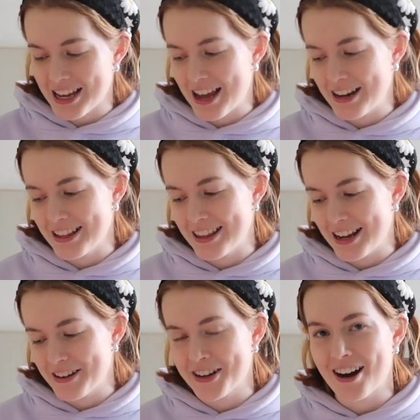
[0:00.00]
and they
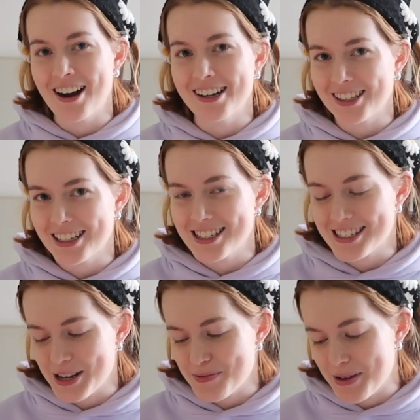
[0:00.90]
have kindly
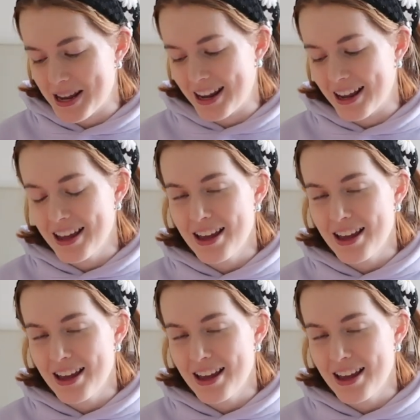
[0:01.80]
sent me